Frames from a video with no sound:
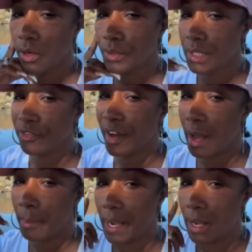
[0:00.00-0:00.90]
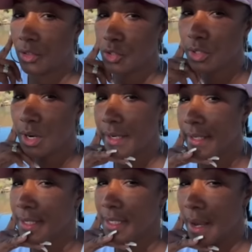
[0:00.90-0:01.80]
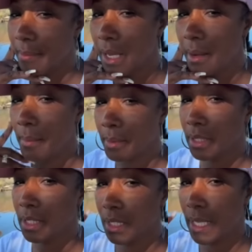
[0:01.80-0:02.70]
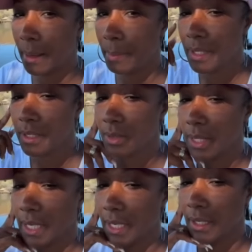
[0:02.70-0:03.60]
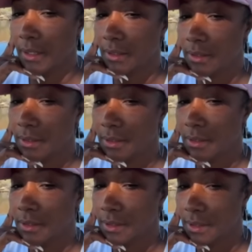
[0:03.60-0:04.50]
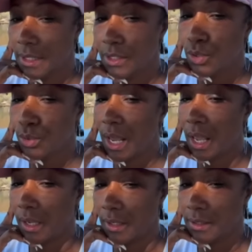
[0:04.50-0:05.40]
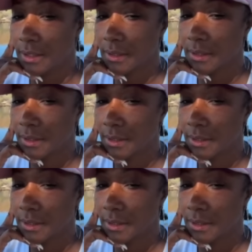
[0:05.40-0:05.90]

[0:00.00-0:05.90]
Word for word: on this five pounds. You can already see I'm, I'm looking like a pencil head in two days.